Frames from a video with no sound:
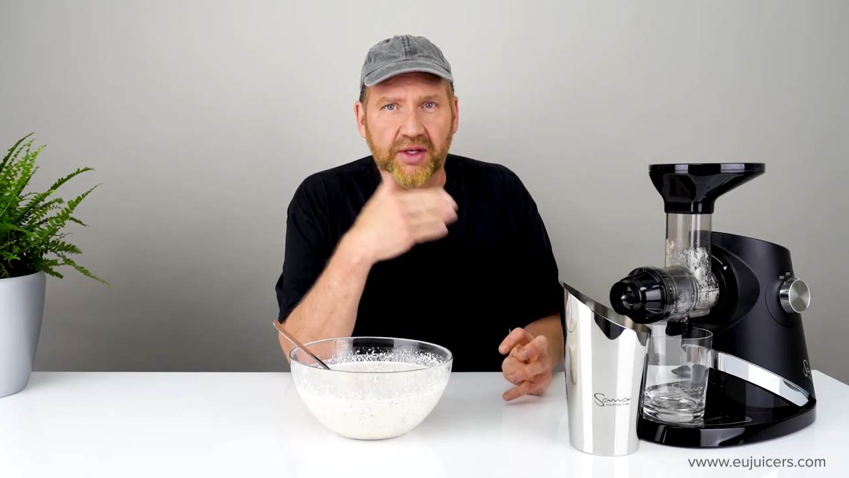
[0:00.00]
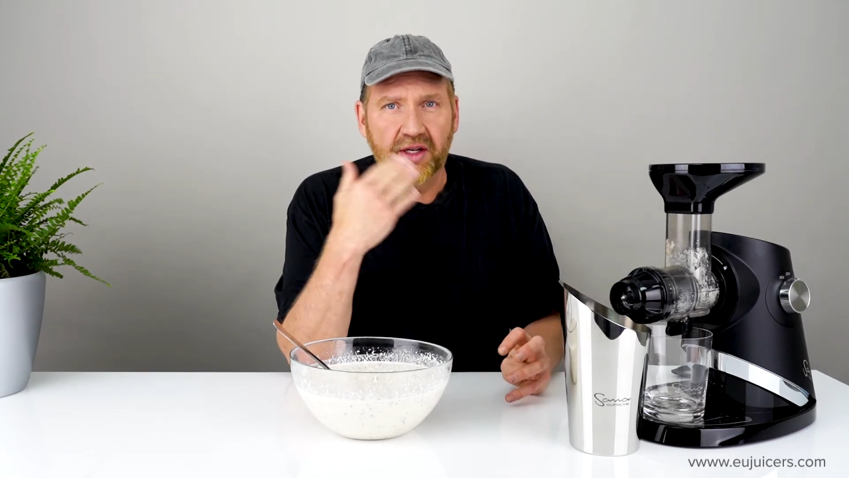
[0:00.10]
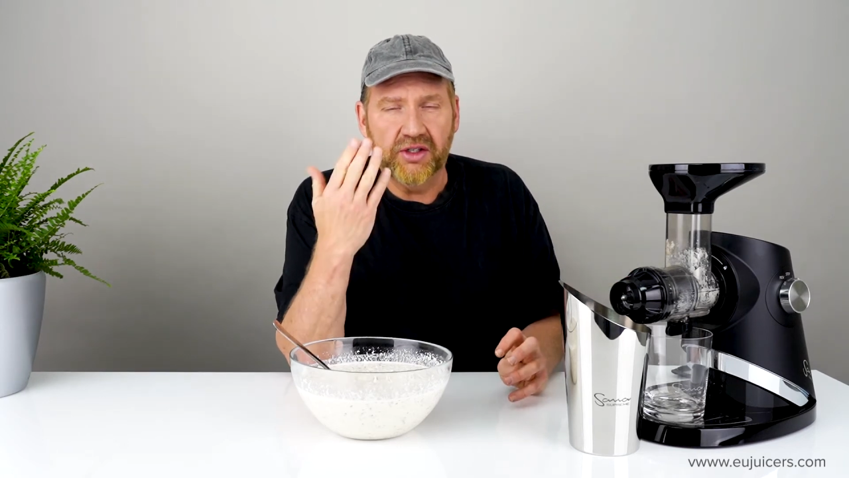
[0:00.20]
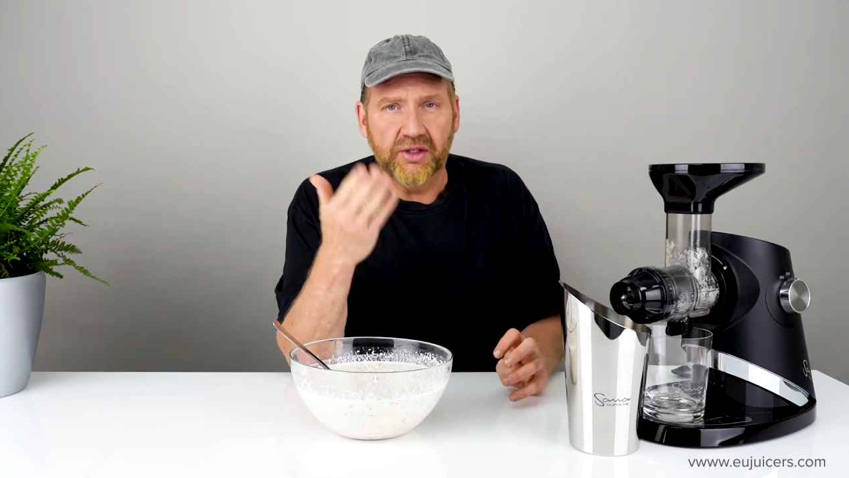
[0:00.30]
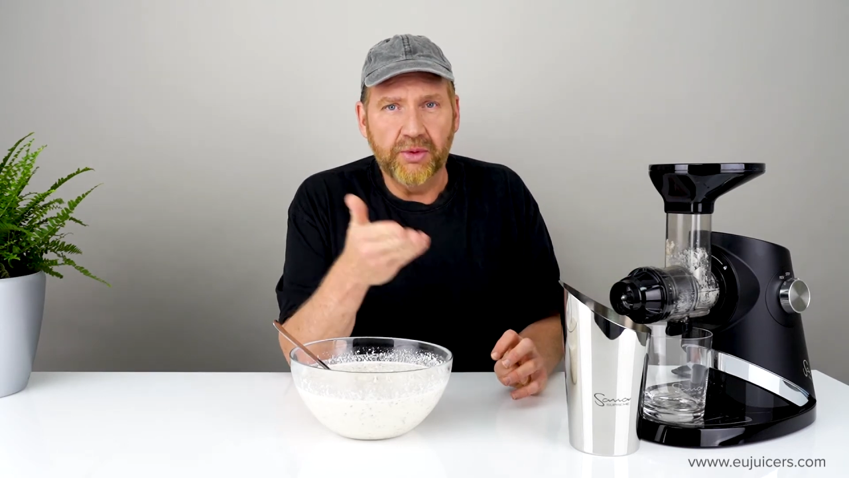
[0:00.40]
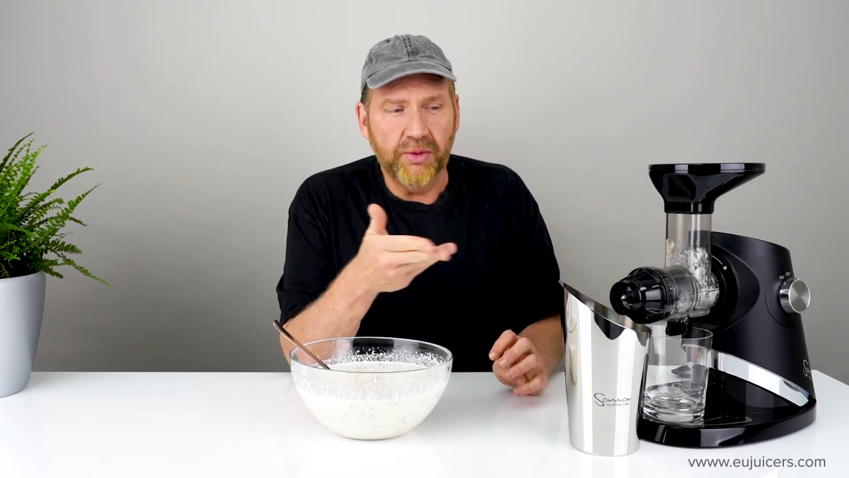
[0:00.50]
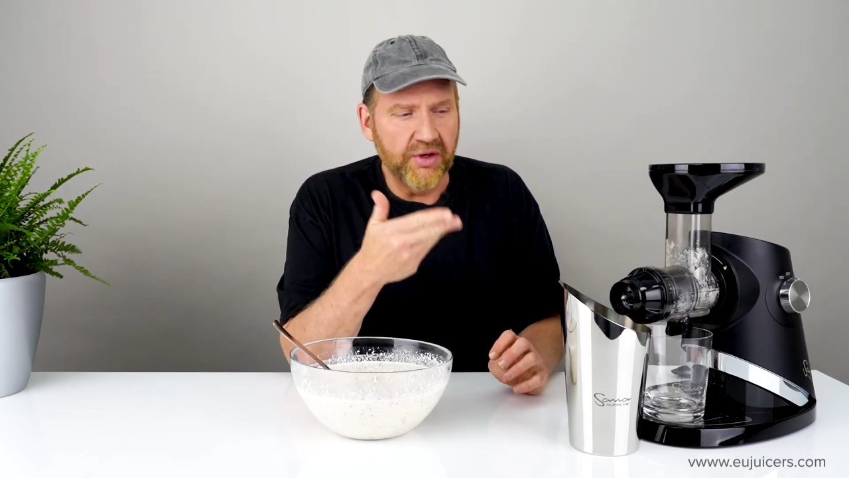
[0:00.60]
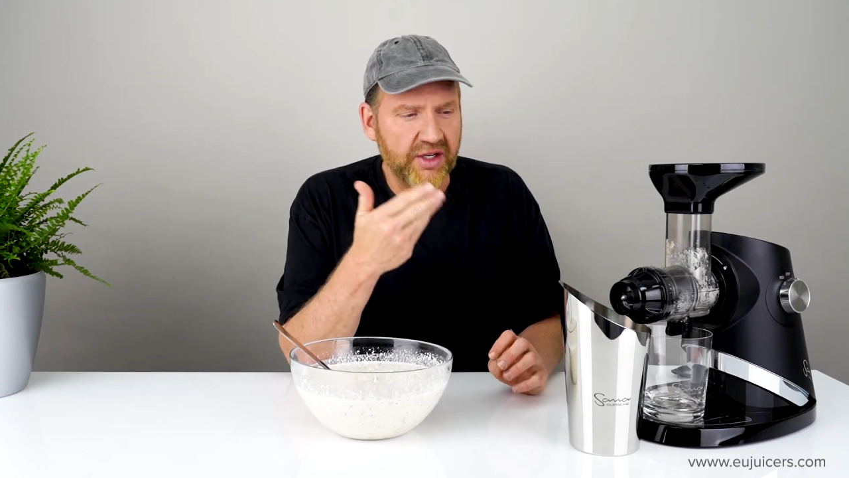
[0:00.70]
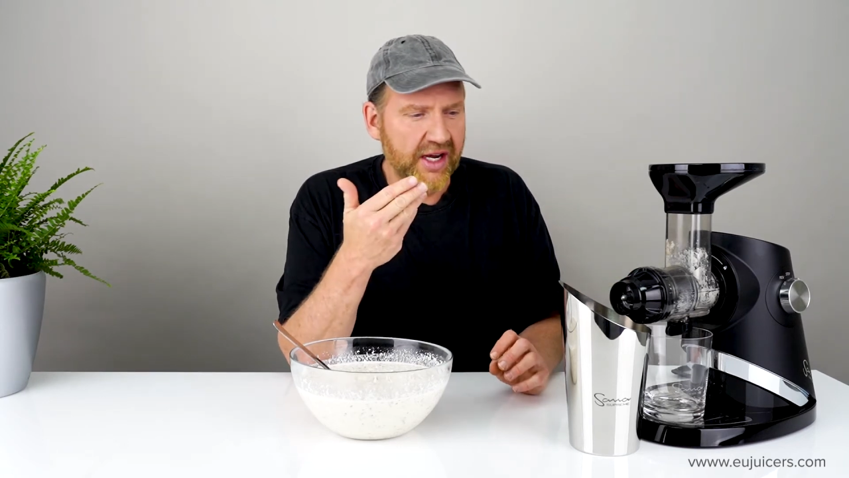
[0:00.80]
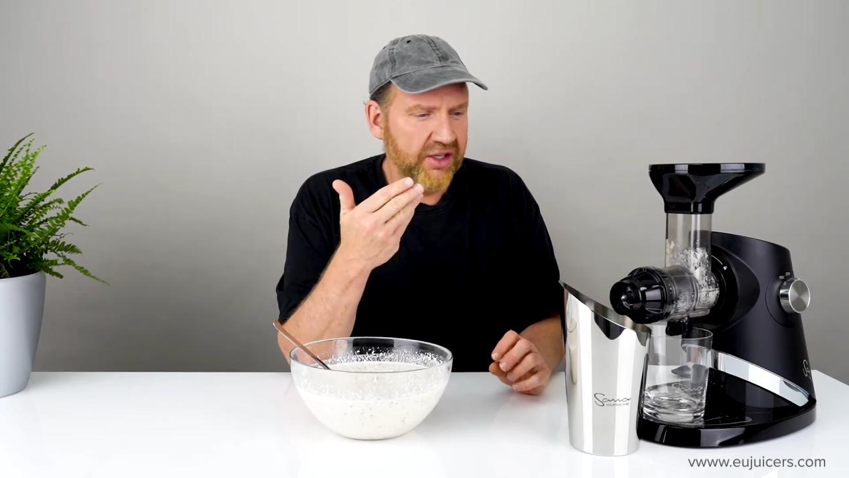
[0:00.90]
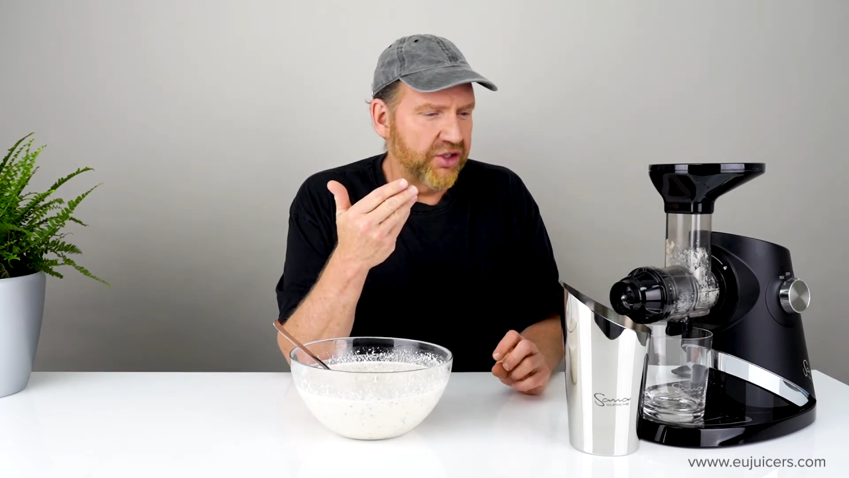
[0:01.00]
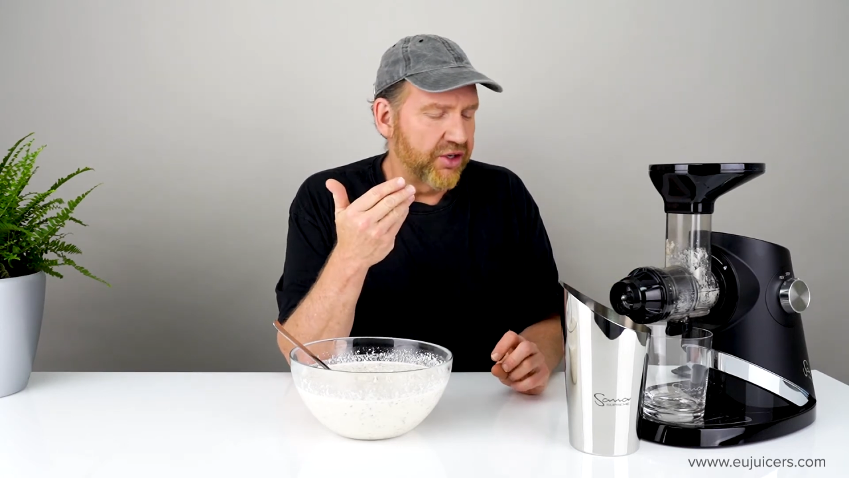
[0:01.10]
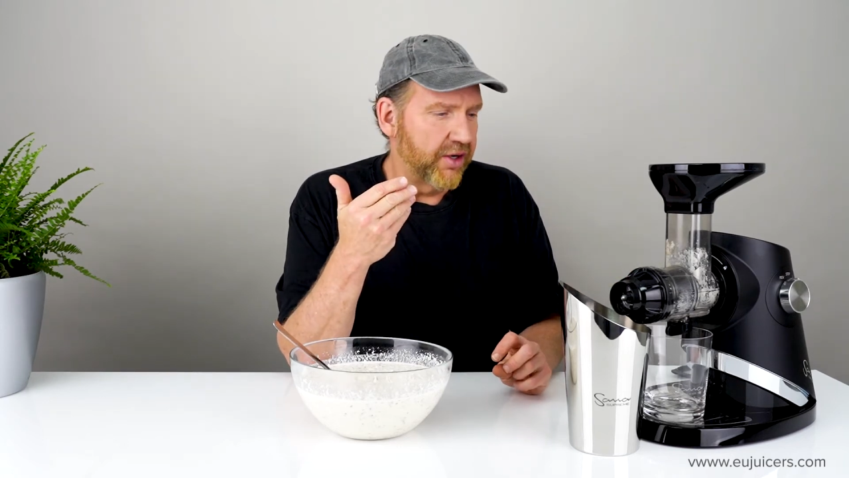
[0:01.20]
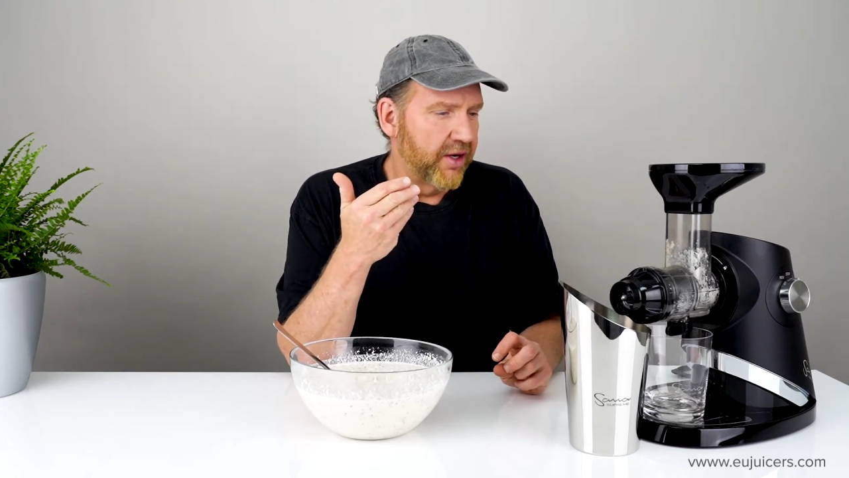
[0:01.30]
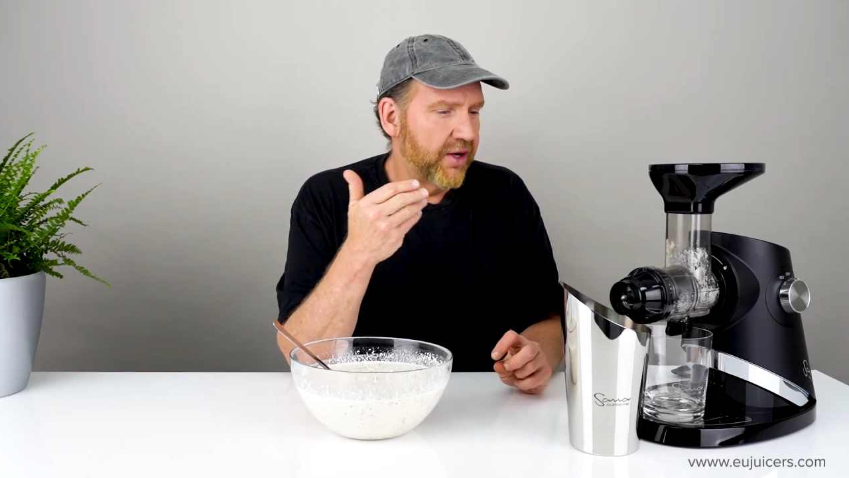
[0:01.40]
a little smoother texture.